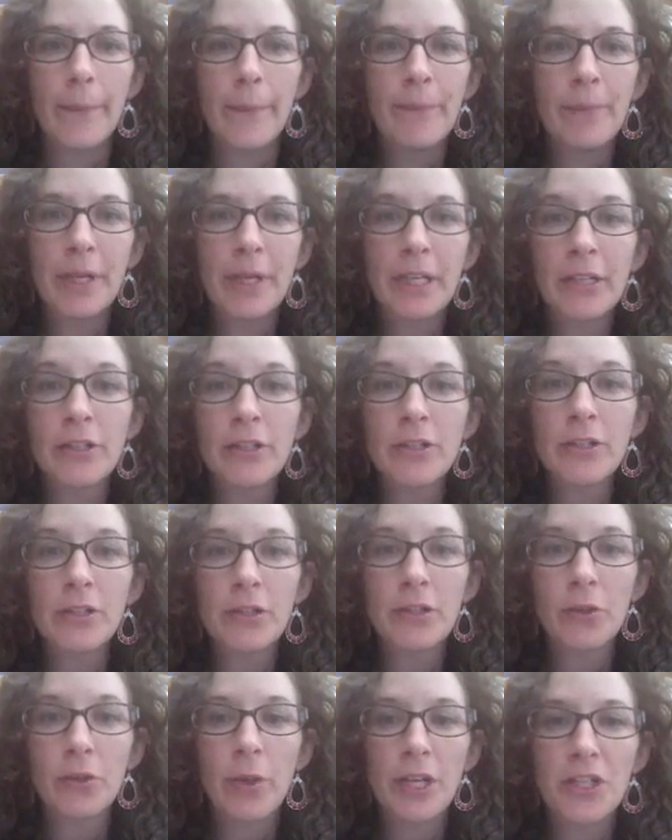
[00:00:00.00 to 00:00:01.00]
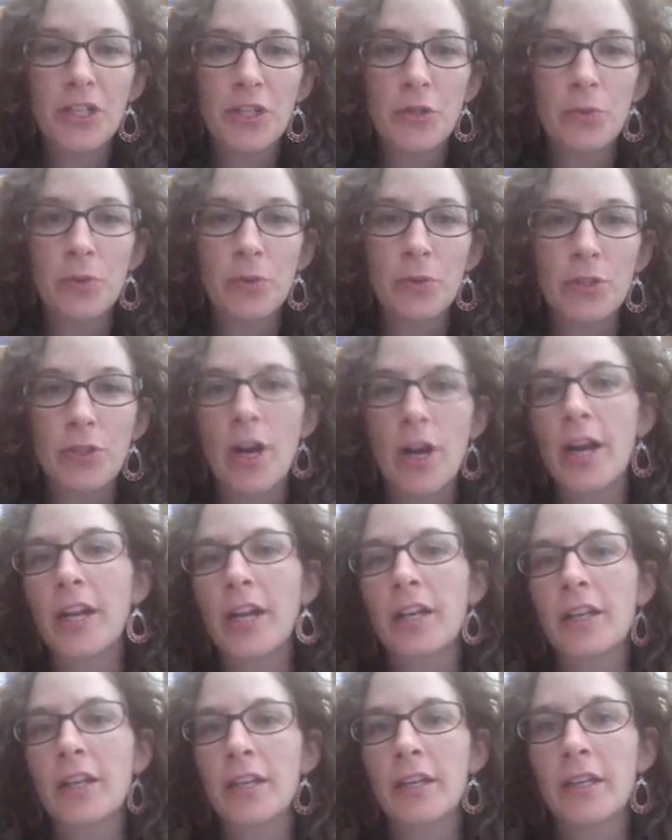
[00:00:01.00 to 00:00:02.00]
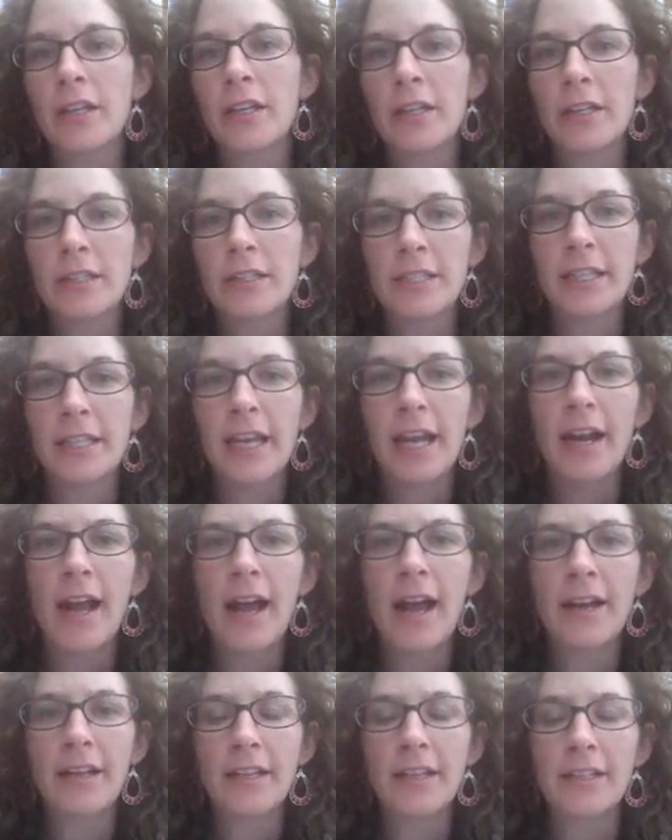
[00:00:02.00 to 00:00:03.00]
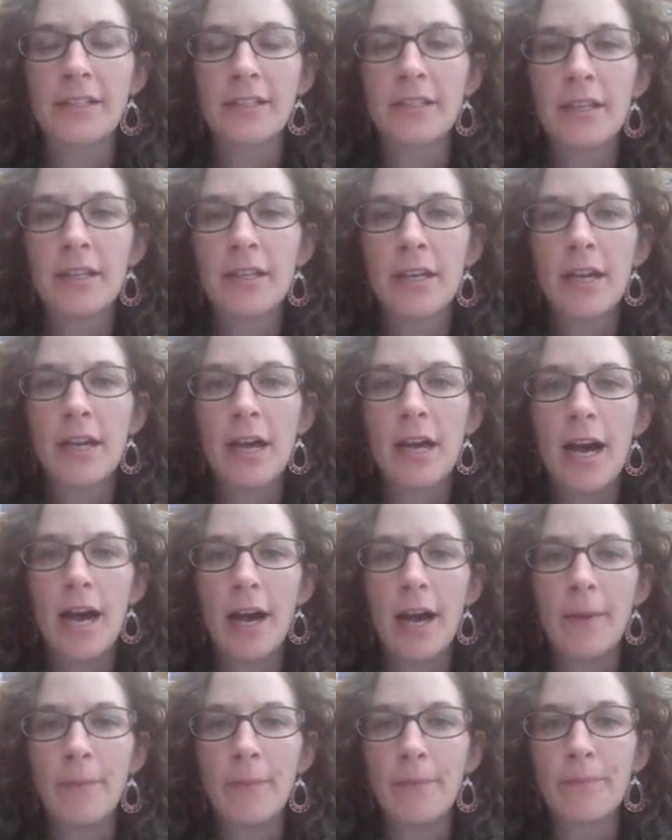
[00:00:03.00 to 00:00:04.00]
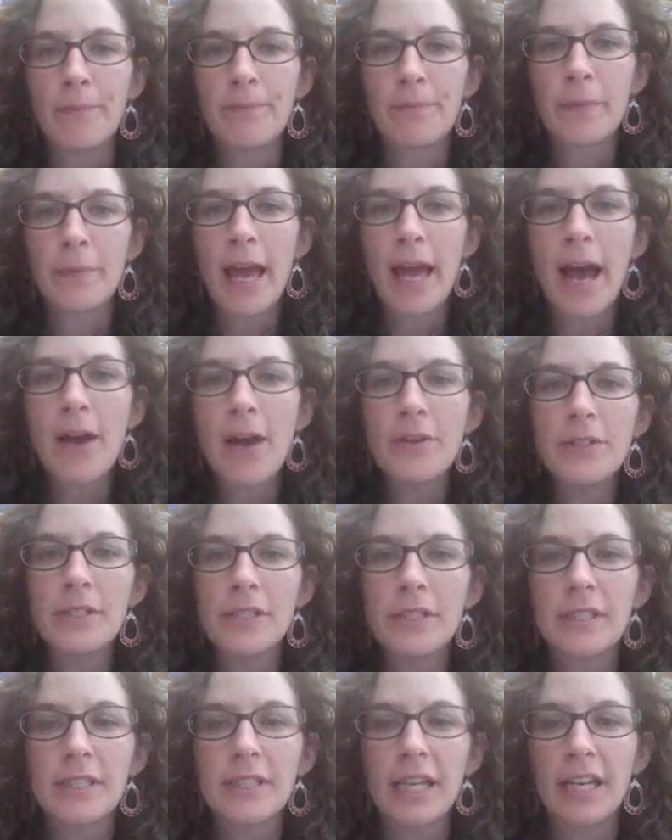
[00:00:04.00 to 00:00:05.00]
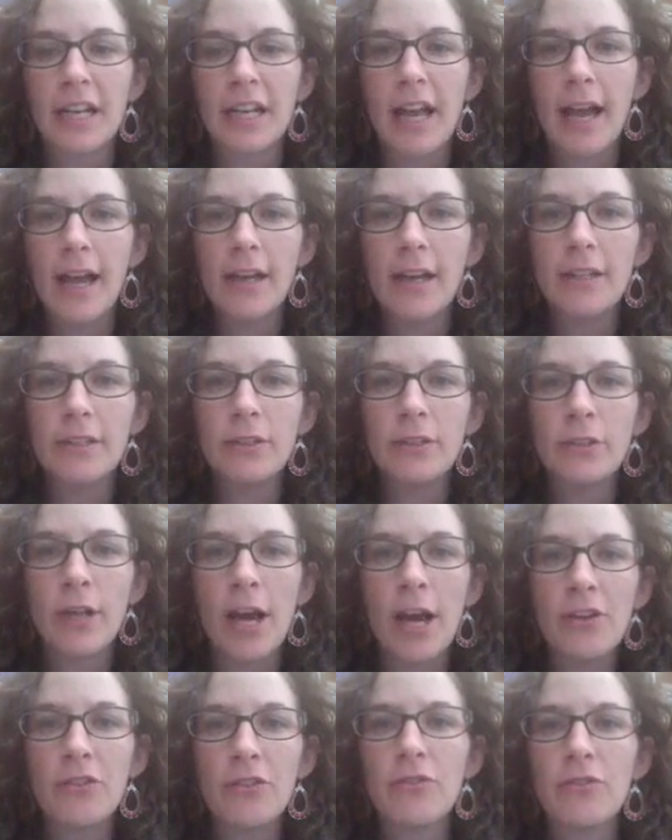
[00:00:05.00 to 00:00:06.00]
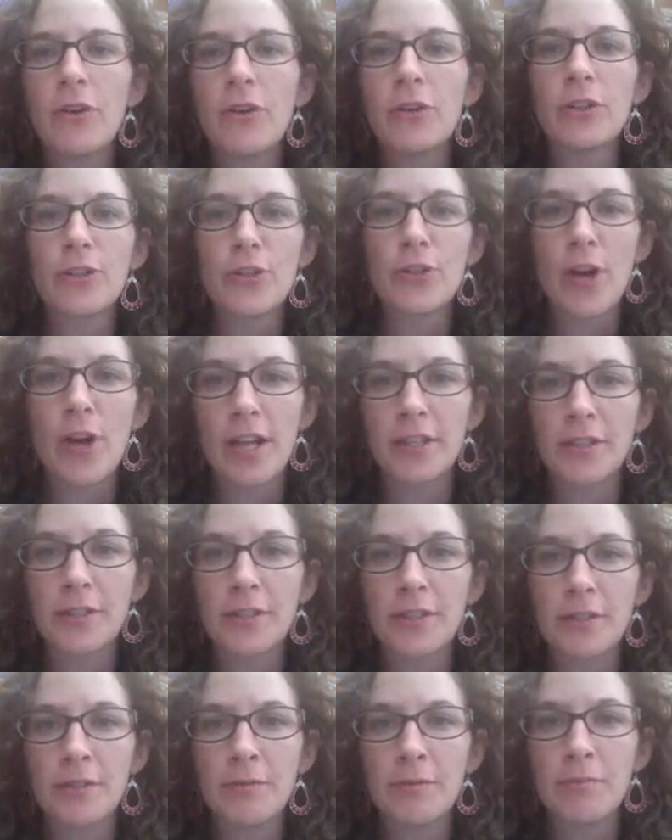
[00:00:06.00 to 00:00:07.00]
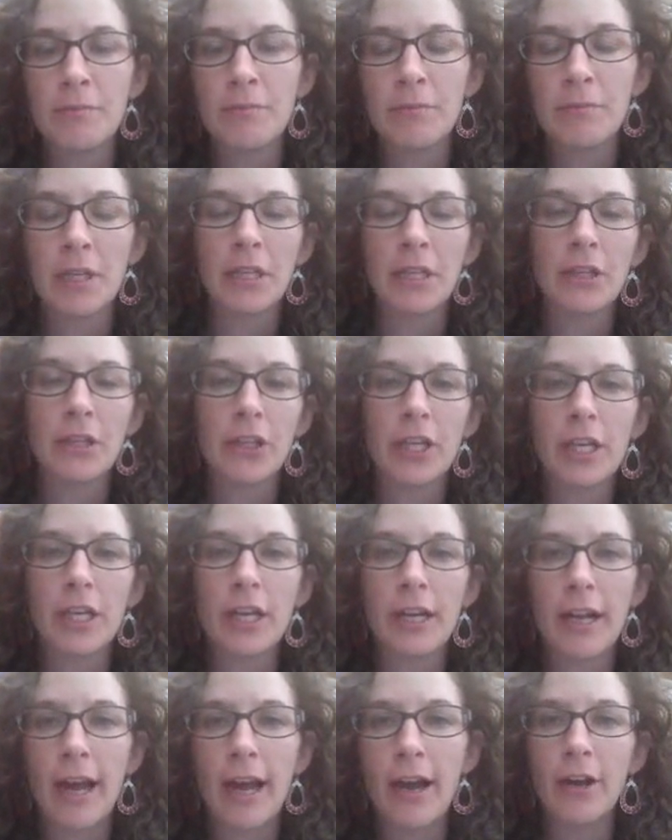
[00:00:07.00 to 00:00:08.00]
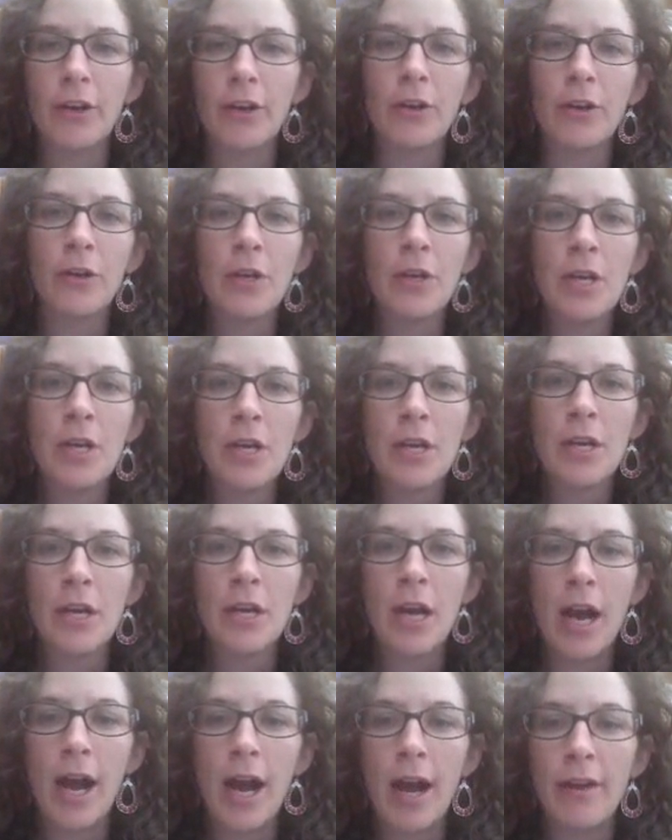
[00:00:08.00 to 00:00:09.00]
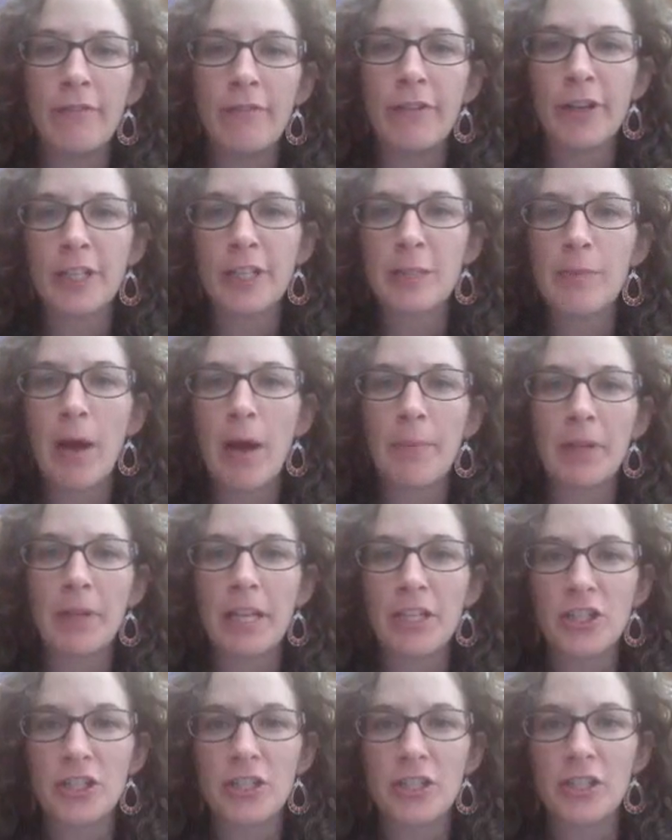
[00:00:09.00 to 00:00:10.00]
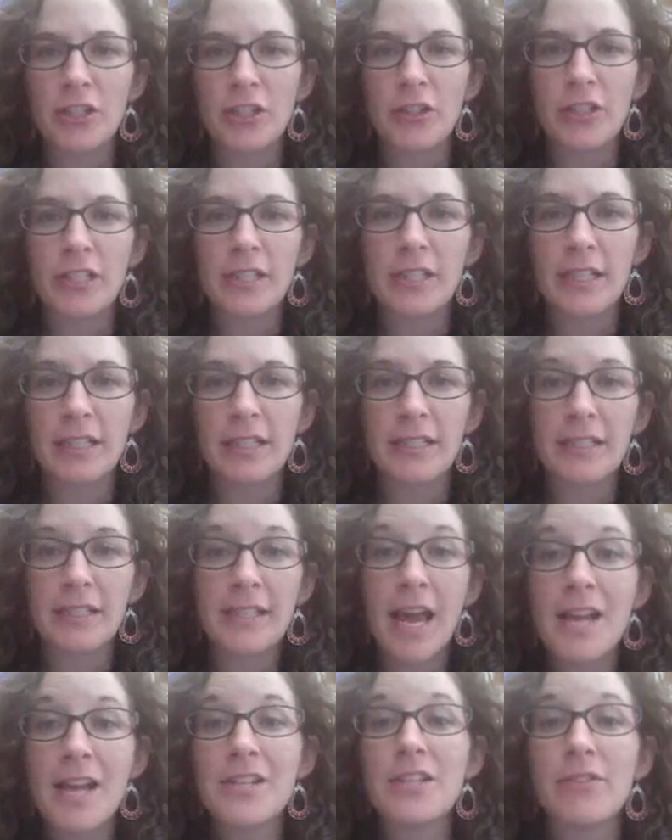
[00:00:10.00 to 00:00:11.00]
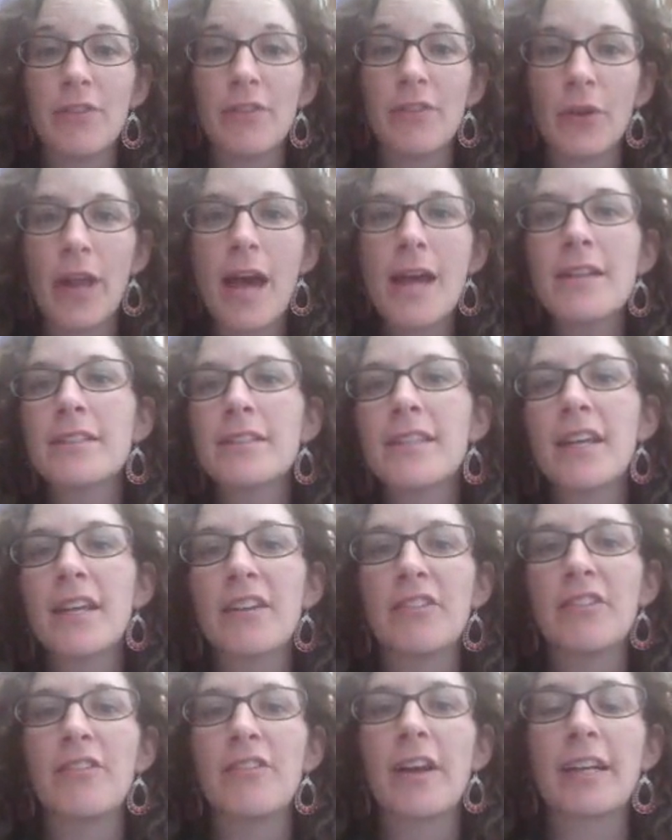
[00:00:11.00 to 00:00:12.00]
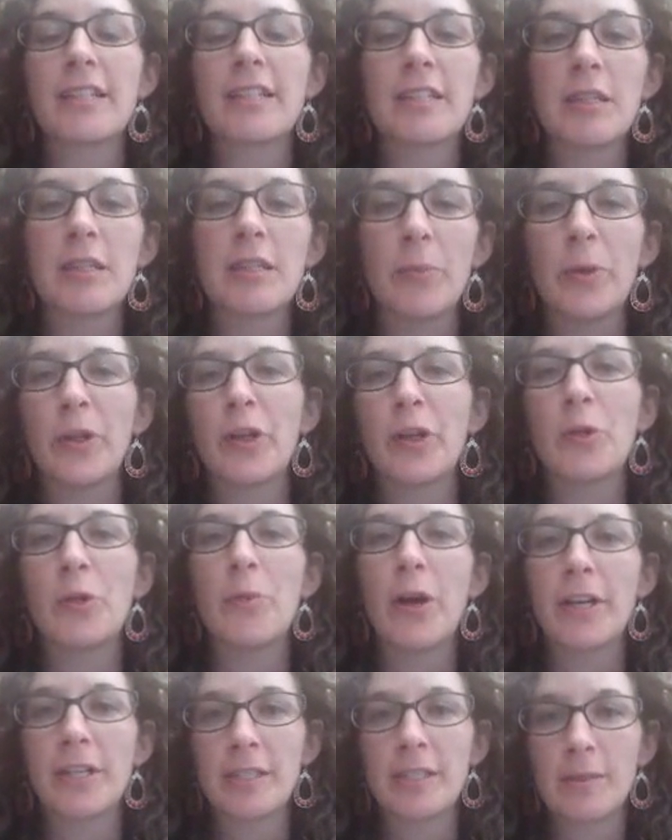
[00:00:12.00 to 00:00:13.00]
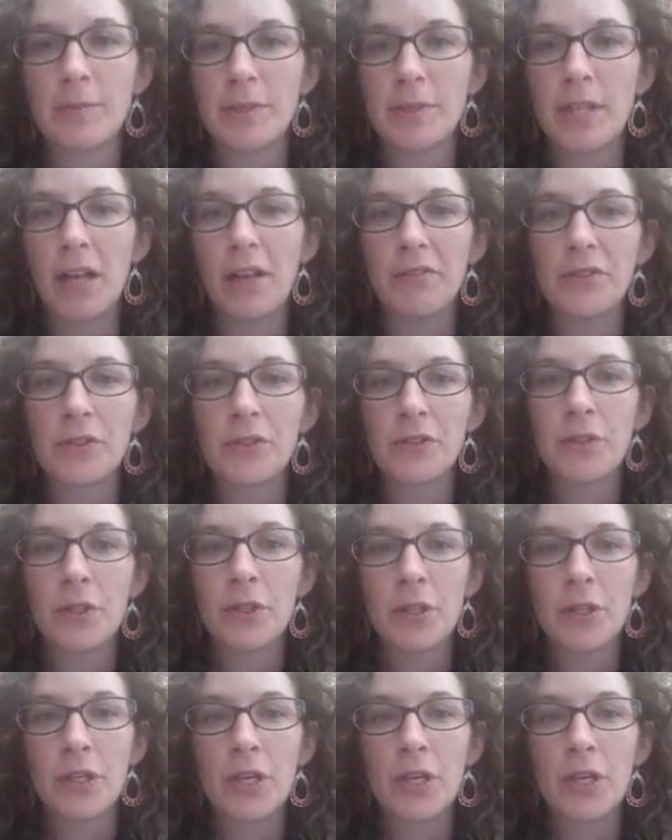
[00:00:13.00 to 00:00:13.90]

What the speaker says: But here, the question we're trying to get at is, how does data, how do voter trends, meaning looking at how various populations in the United States tend to vote, how does that affect the political parties themselves?